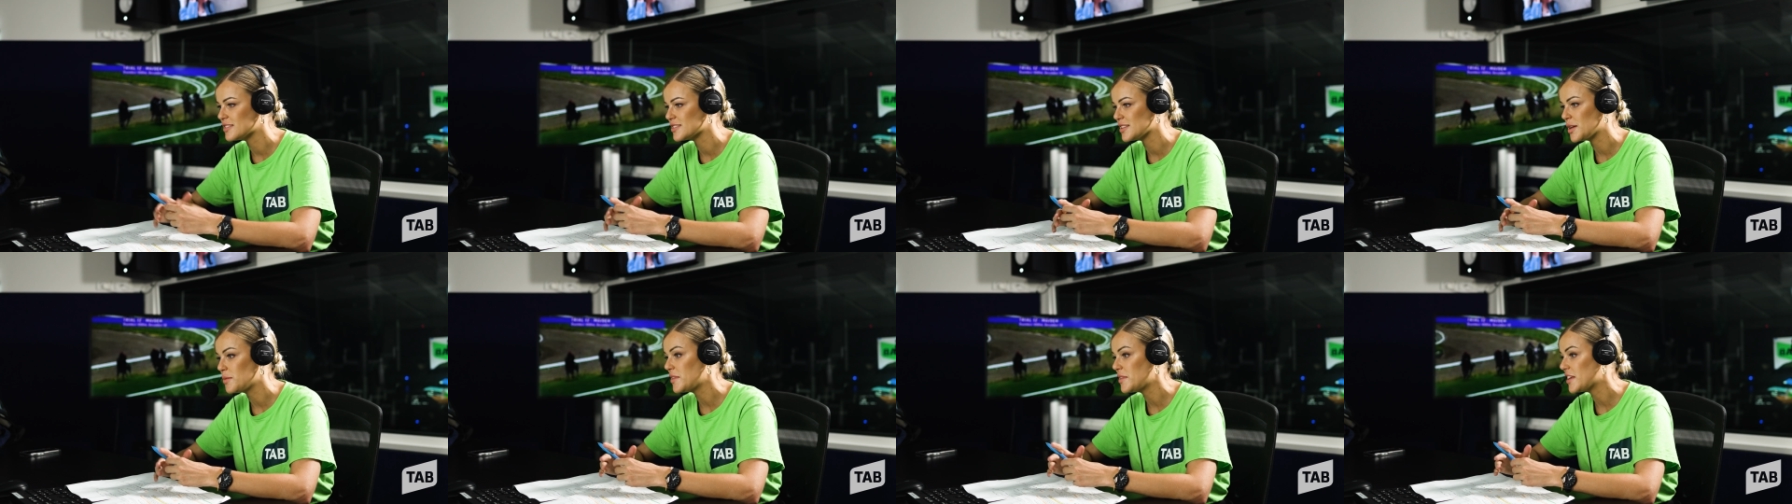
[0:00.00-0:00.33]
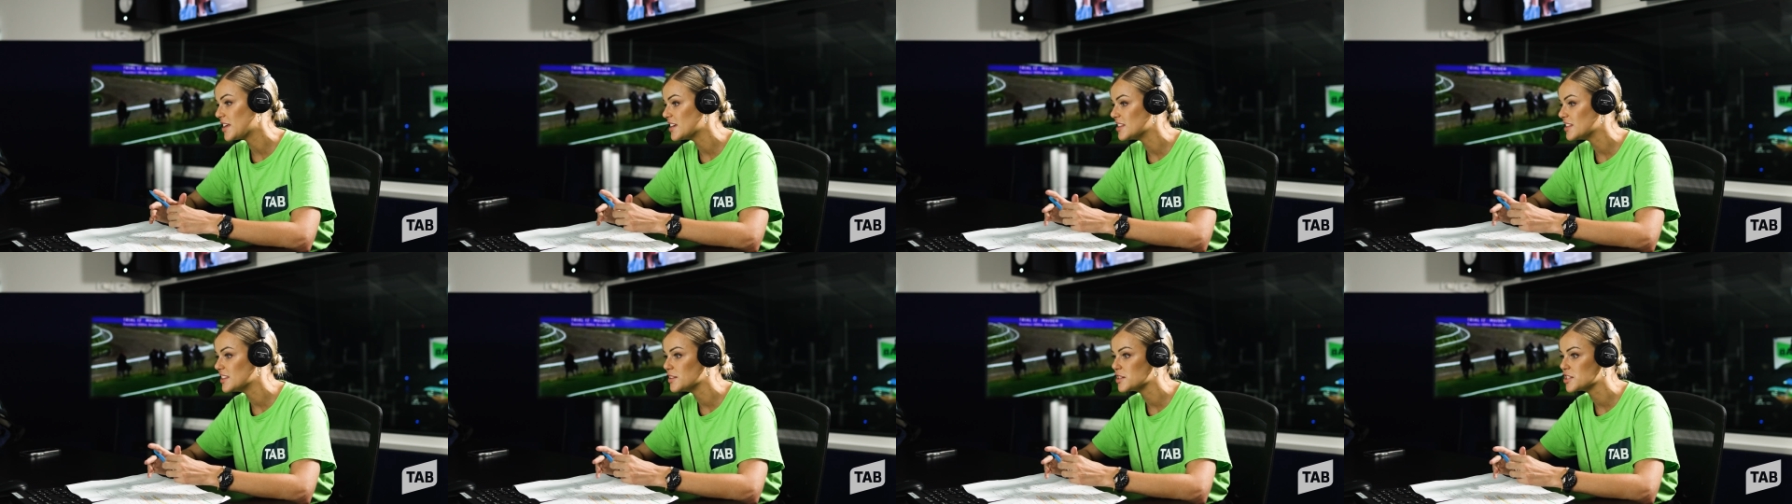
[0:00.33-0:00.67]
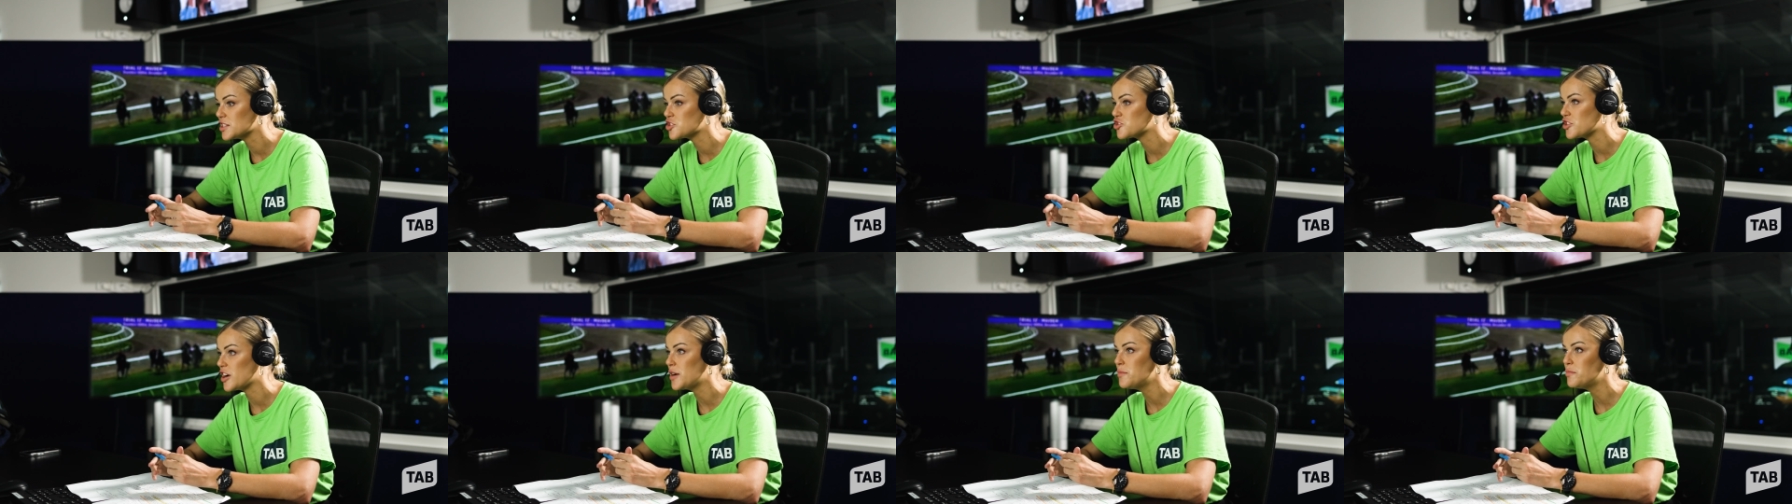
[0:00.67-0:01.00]
something in the
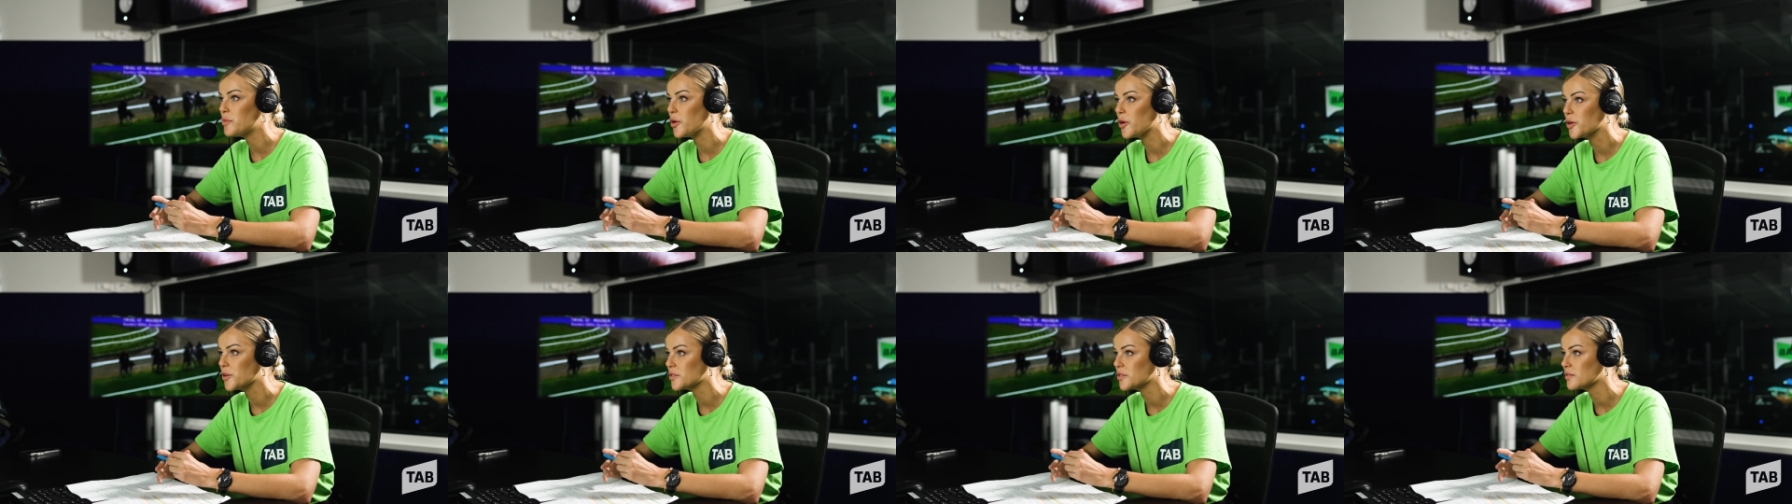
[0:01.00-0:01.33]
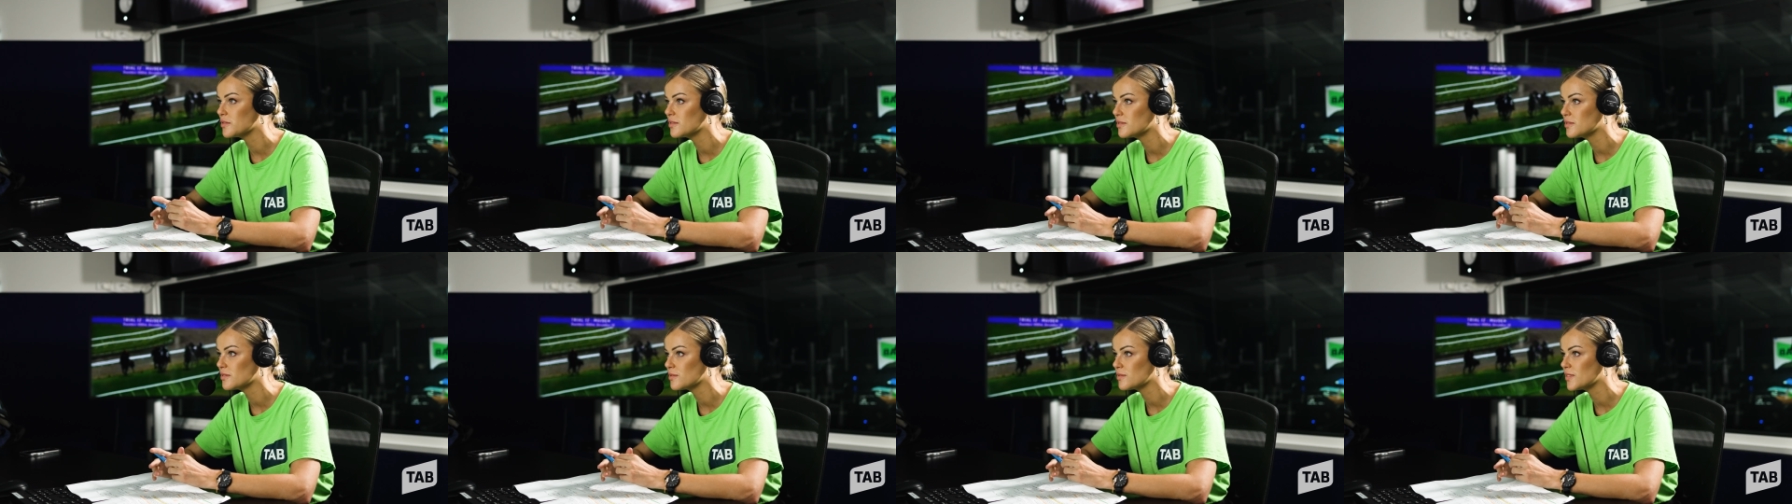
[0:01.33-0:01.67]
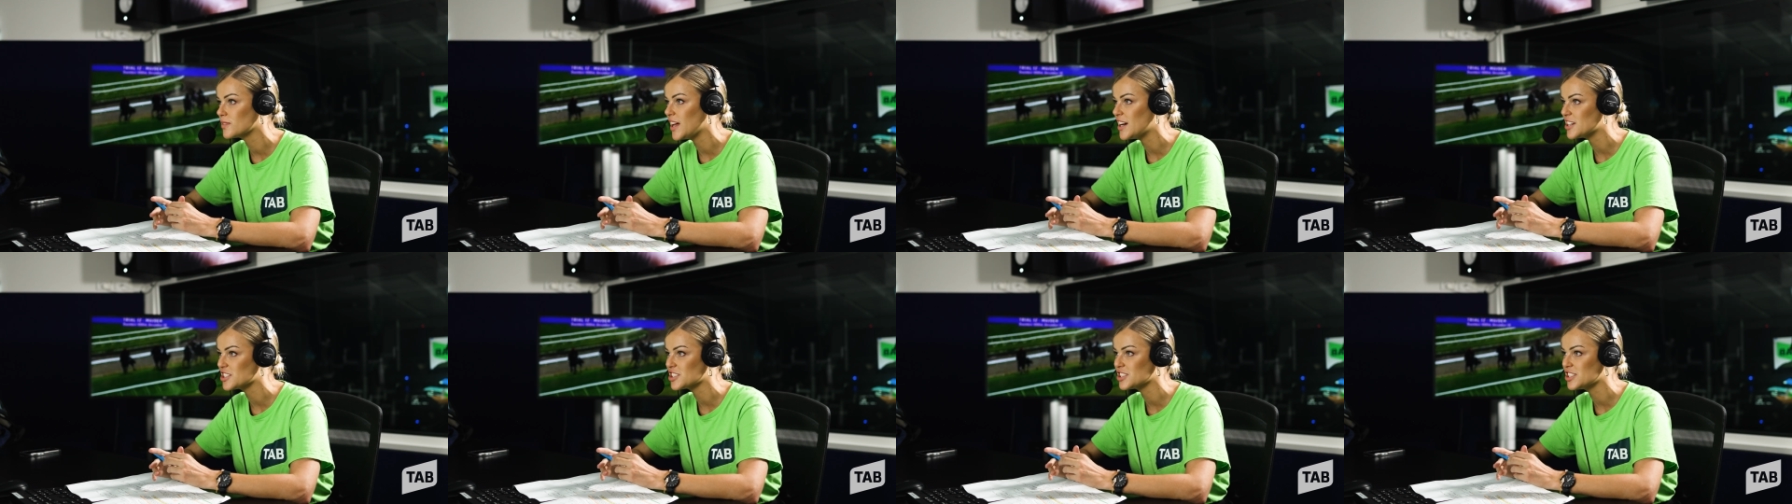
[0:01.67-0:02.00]
Stradbroke
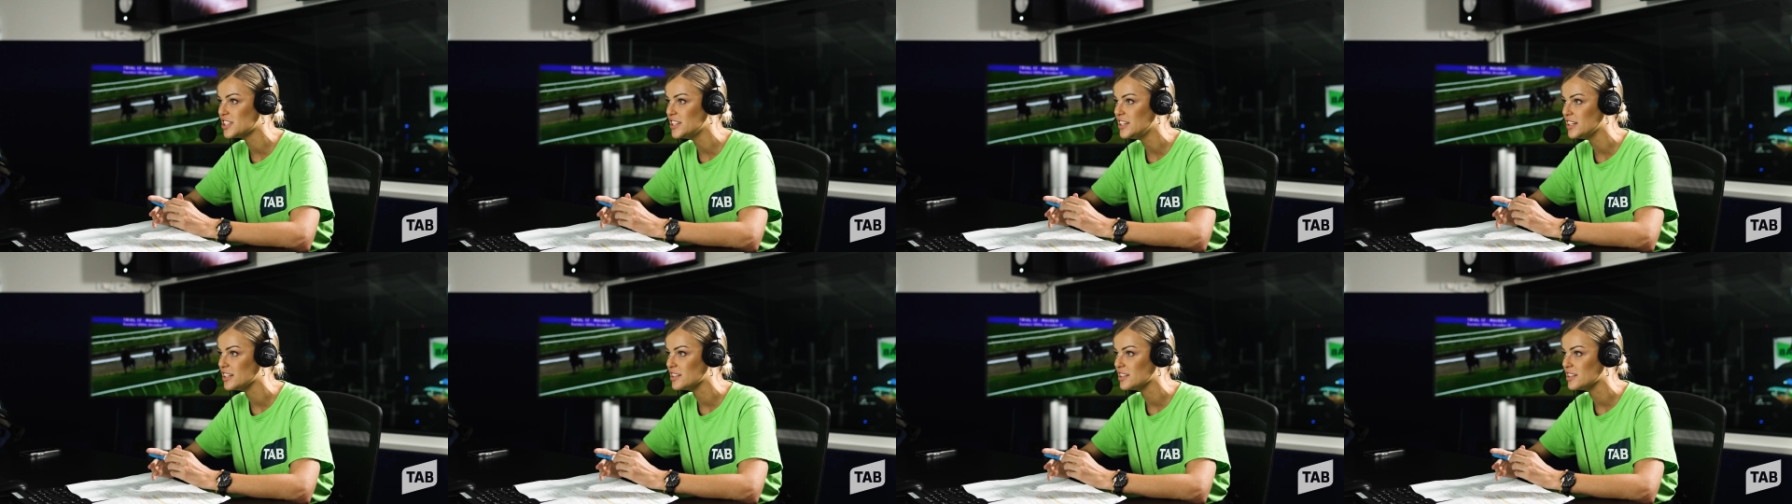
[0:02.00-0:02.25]
last year.